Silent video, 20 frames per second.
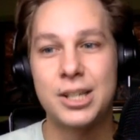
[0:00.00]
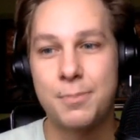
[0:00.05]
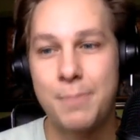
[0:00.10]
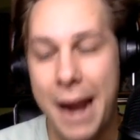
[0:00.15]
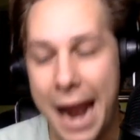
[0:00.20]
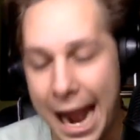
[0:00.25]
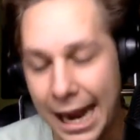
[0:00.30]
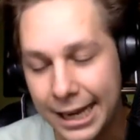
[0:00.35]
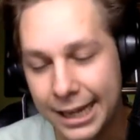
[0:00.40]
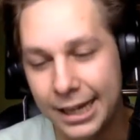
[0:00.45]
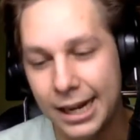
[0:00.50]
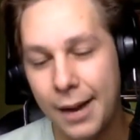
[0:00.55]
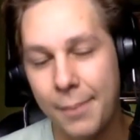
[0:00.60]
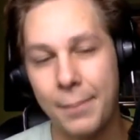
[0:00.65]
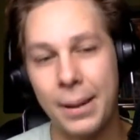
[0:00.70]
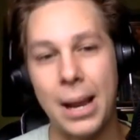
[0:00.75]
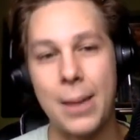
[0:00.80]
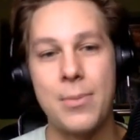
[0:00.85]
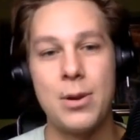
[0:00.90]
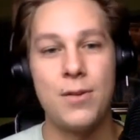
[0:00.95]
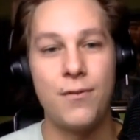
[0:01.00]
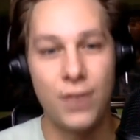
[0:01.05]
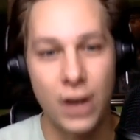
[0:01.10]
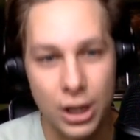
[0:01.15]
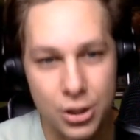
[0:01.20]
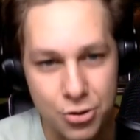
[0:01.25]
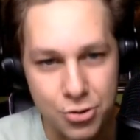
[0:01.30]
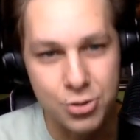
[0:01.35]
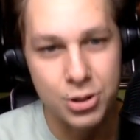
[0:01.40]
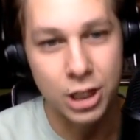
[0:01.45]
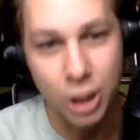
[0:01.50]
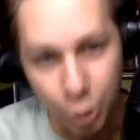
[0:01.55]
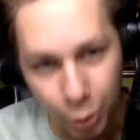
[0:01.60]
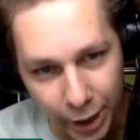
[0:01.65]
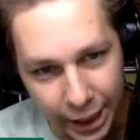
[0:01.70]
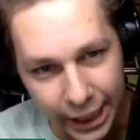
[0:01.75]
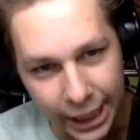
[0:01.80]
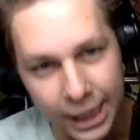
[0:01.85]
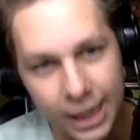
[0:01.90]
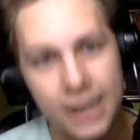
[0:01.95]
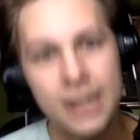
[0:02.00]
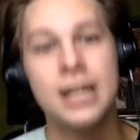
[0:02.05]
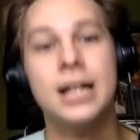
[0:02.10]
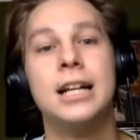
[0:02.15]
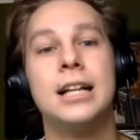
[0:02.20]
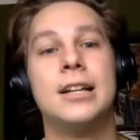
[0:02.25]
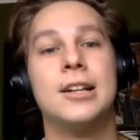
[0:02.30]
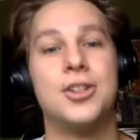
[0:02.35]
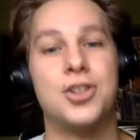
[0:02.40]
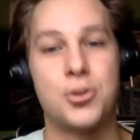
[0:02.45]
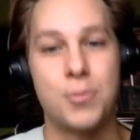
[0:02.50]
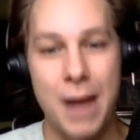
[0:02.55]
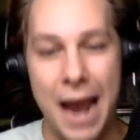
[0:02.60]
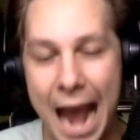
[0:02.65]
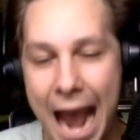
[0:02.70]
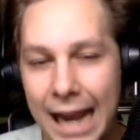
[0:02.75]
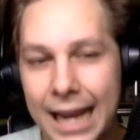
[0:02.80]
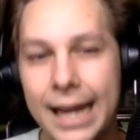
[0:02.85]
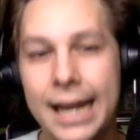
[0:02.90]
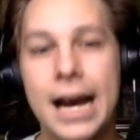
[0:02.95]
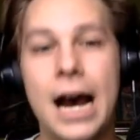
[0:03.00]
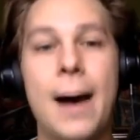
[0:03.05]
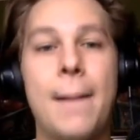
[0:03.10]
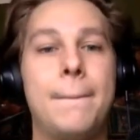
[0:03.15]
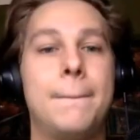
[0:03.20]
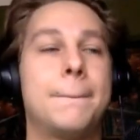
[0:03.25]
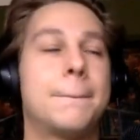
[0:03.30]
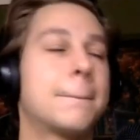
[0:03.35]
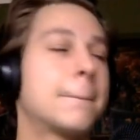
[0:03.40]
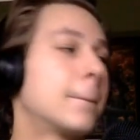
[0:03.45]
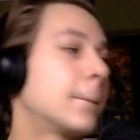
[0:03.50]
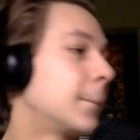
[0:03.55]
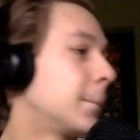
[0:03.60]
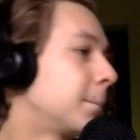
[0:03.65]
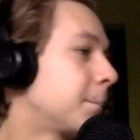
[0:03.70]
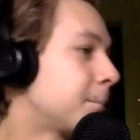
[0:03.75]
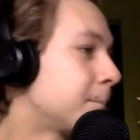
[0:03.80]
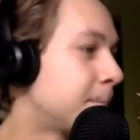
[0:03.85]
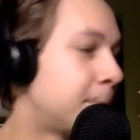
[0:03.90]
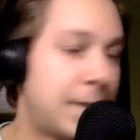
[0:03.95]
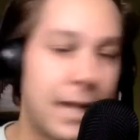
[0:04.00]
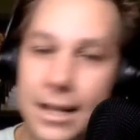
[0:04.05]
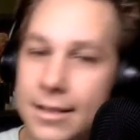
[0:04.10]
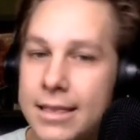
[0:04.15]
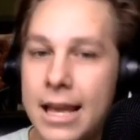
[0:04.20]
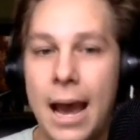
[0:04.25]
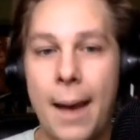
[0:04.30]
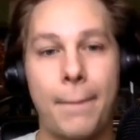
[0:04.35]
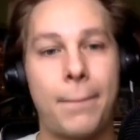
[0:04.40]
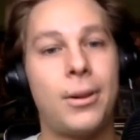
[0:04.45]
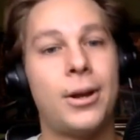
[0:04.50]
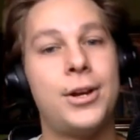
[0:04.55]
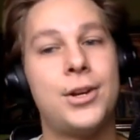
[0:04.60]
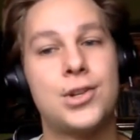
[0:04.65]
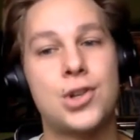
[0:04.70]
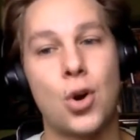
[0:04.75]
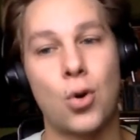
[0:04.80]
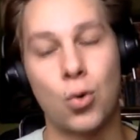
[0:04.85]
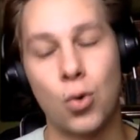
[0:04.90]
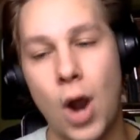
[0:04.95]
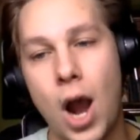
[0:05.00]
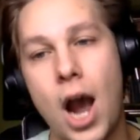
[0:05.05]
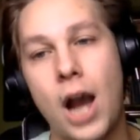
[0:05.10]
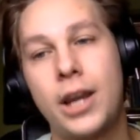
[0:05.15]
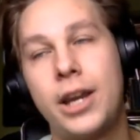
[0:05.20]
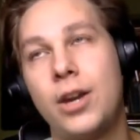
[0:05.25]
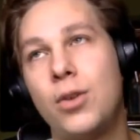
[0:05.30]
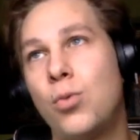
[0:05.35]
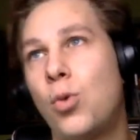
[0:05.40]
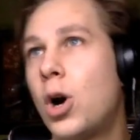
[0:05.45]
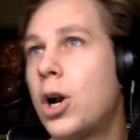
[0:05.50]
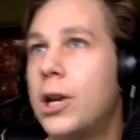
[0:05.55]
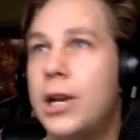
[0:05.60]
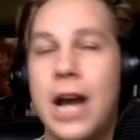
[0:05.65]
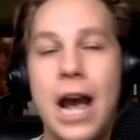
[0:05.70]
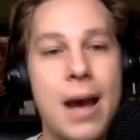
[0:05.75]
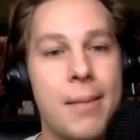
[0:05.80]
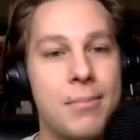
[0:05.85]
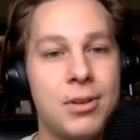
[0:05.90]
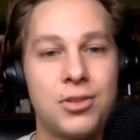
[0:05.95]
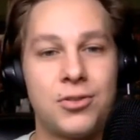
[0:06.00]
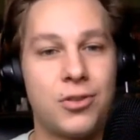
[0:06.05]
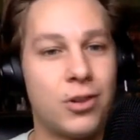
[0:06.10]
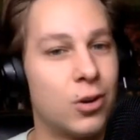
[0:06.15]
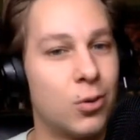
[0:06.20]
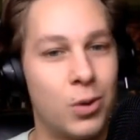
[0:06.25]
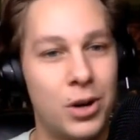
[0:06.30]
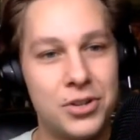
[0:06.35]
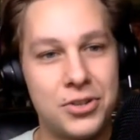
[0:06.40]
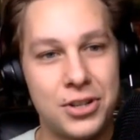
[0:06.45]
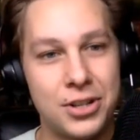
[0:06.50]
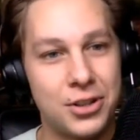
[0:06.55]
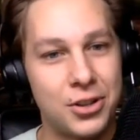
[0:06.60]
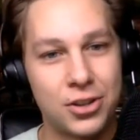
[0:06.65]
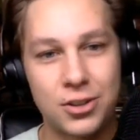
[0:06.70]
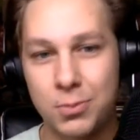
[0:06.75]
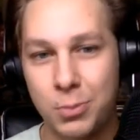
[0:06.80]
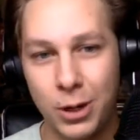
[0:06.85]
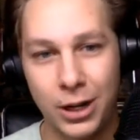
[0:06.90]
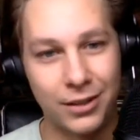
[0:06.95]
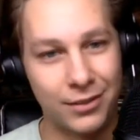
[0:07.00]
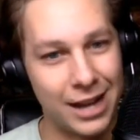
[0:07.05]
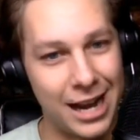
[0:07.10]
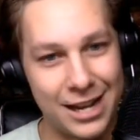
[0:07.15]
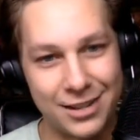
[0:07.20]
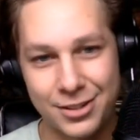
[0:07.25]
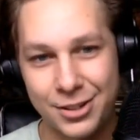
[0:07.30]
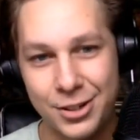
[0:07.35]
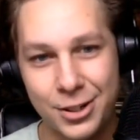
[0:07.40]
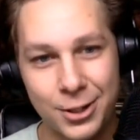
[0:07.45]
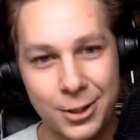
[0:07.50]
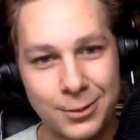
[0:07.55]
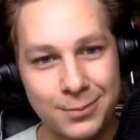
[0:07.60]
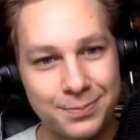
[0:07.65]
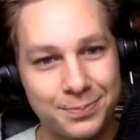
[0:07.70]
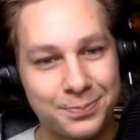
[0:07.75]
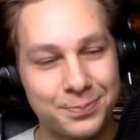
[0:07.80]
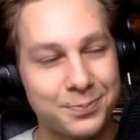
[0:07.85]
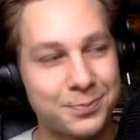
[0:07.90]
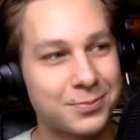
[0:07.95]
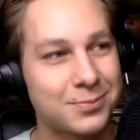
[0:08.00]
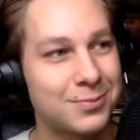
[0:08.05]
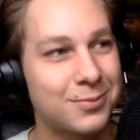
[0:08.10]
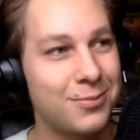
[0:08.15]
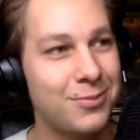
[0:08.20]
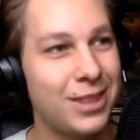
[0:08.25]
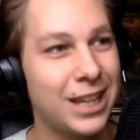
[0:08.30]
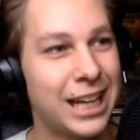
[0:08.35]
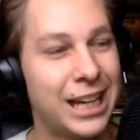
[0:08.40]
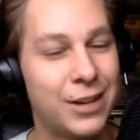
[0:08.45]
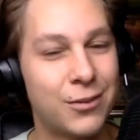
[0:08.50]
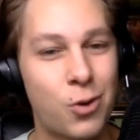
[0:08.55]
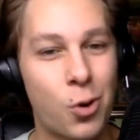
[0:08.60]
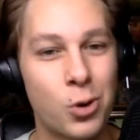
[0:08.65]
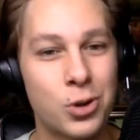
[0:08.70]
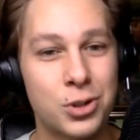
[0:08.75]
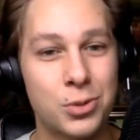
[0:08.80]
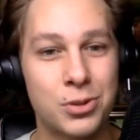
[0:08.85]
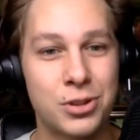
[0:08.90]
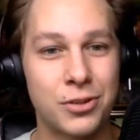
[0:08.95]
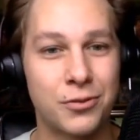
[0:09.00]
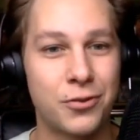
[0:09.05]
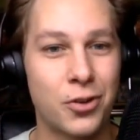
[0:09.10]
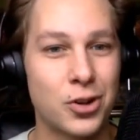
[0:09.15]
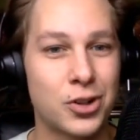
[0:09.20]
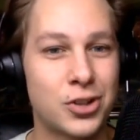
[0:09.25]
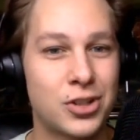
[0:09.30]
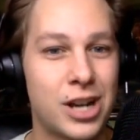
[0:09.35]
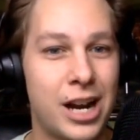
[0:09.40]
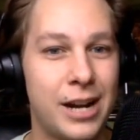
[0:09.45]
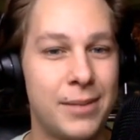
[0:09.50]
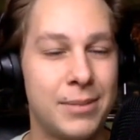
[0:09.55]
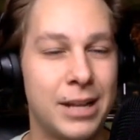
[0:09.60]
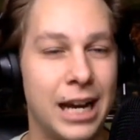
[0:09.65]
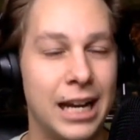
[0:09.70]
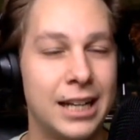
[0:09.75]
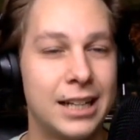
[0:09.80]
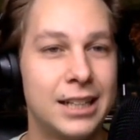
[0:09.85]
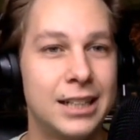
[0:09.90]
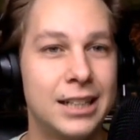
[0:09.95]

pack it up, baby. Victory Green, let's pack it up. Get that place rocking. What an atmosphere it was in the spring last year. And of course, it was the first time that,